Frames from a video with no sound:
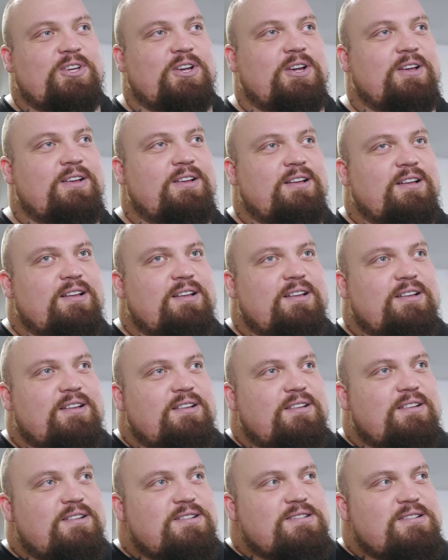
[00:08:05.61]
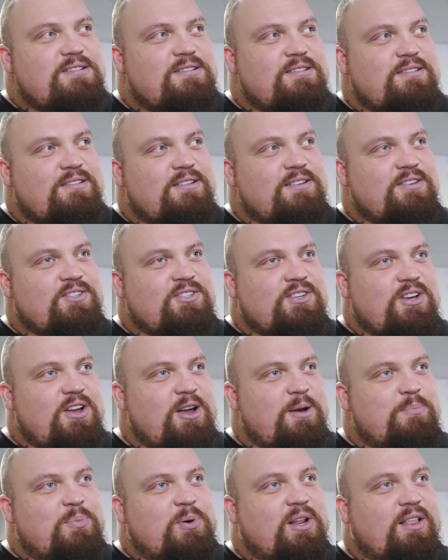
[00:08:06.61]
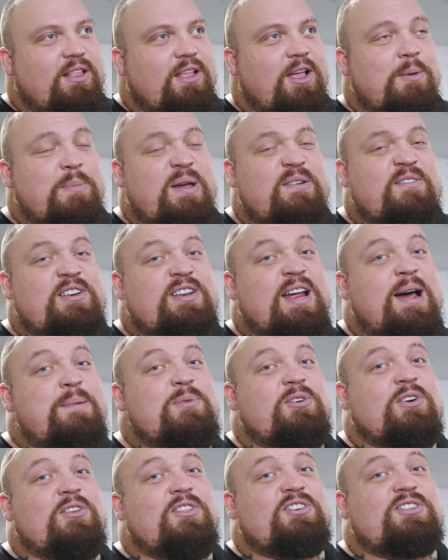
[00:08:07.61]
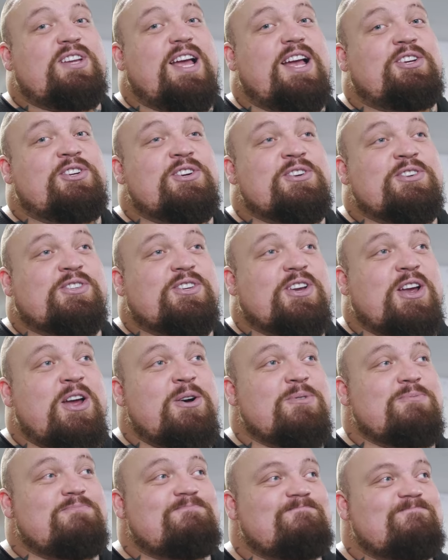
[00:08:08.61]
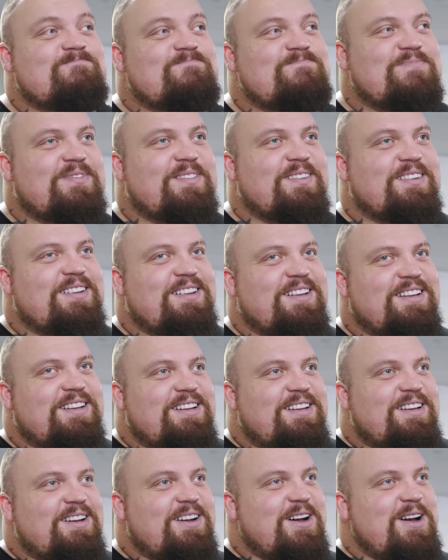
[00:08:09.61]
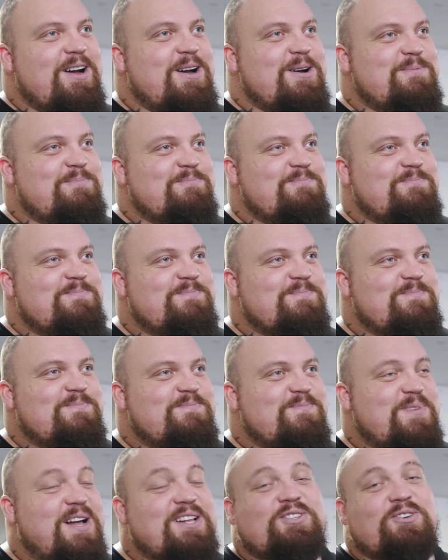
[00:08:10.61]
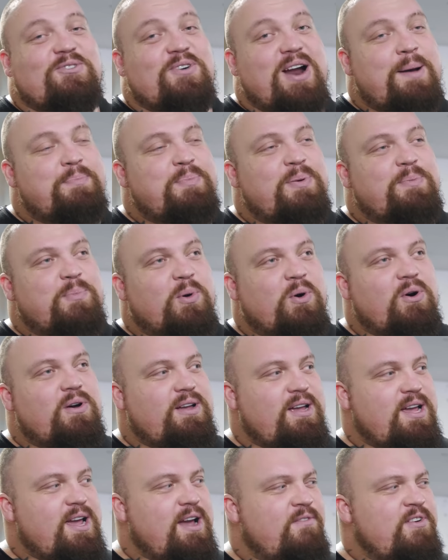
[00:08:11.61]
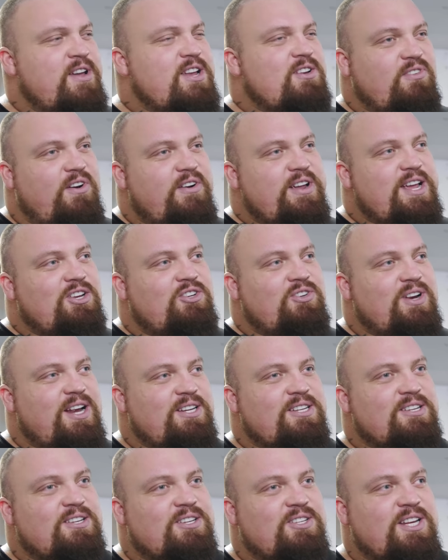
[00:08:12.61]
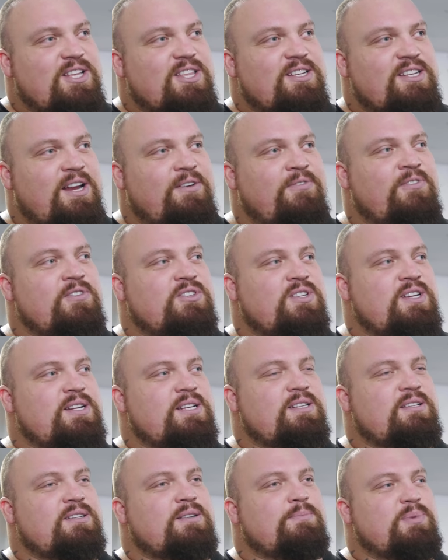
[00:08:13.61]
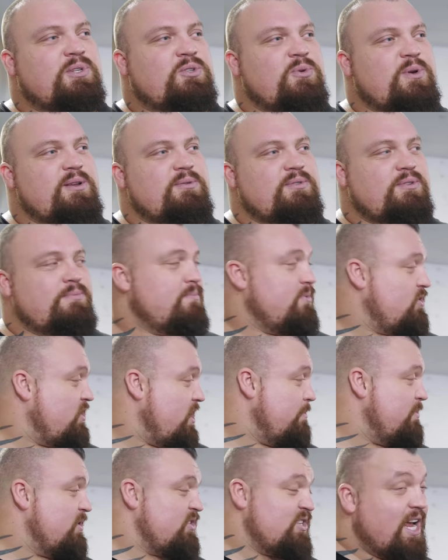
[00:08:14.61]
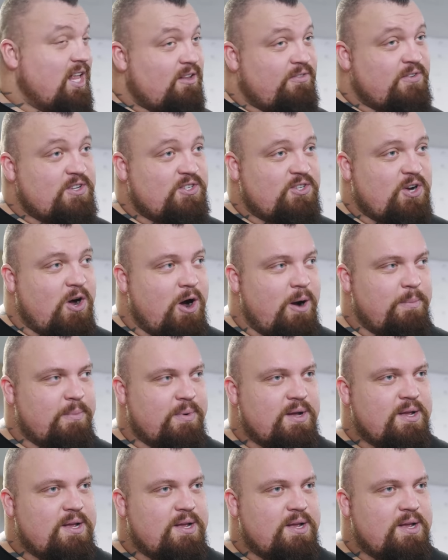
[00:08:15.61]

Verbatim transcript: has uh, put a little bit of a damper on the session. So um, that's a wrap. But I think it's very interesting to see the differences between, say, myself and Tom